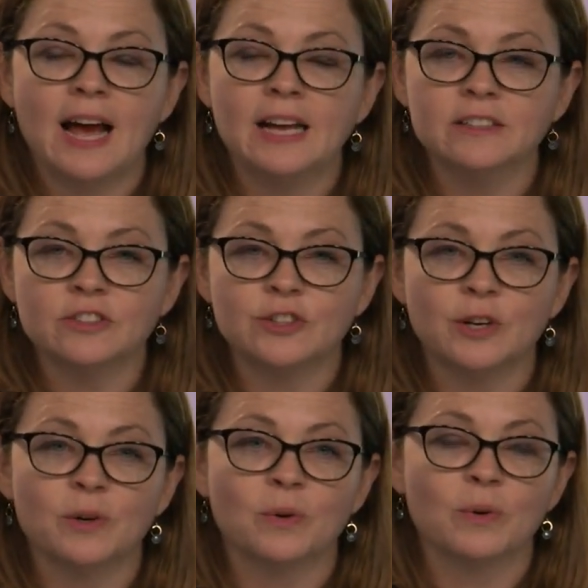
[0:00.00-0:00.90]
And
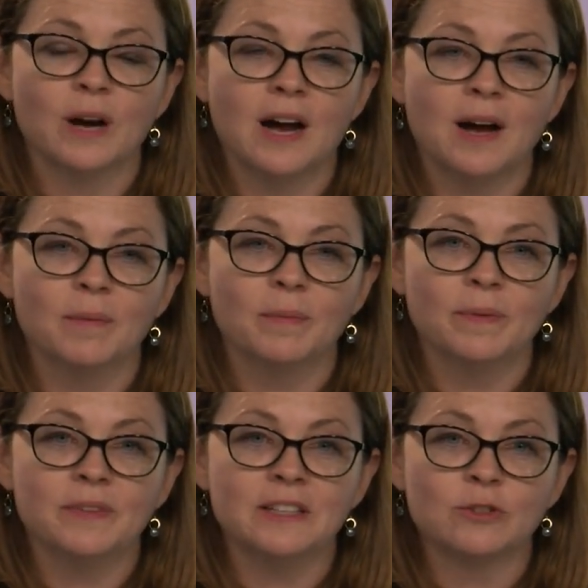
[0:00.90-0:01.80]
so
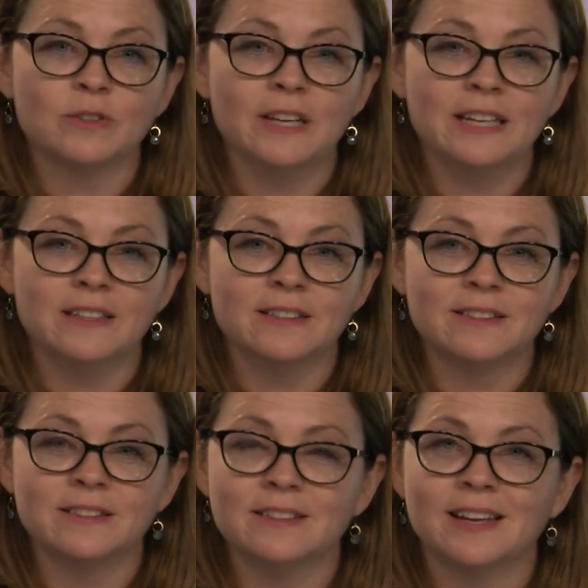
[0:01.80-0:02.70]
this
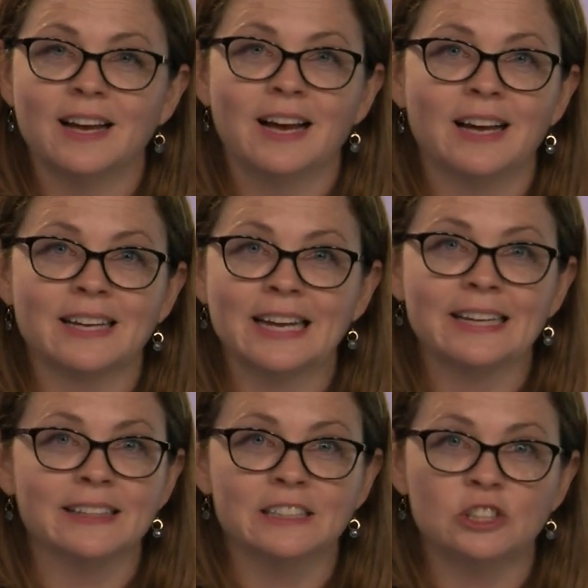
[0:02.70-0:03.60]
is a
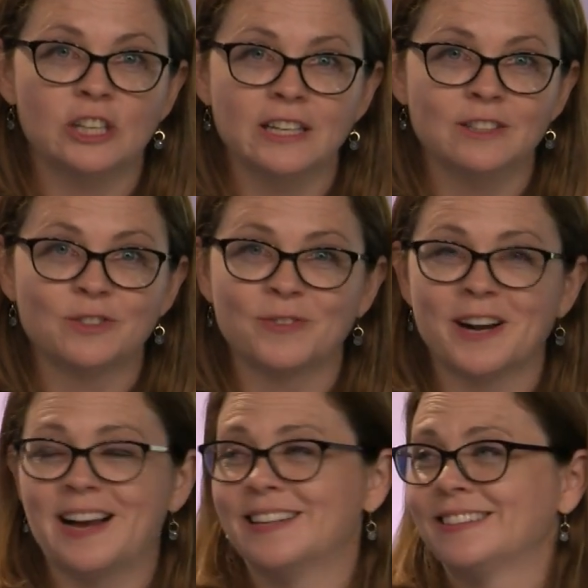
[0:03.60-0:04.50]
kick in the shins
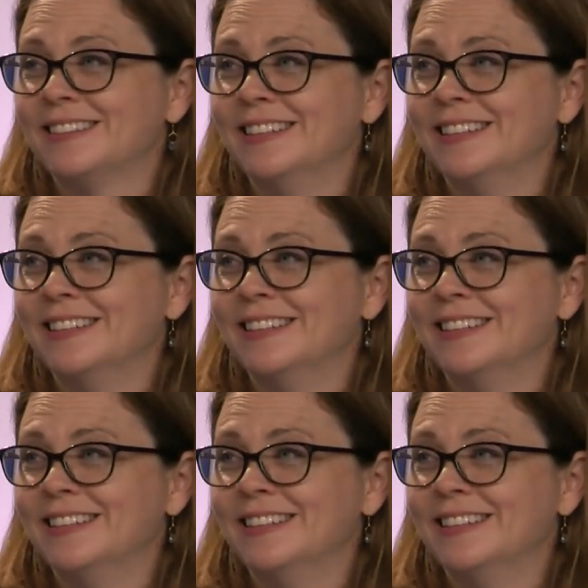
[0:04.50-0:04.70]
for us.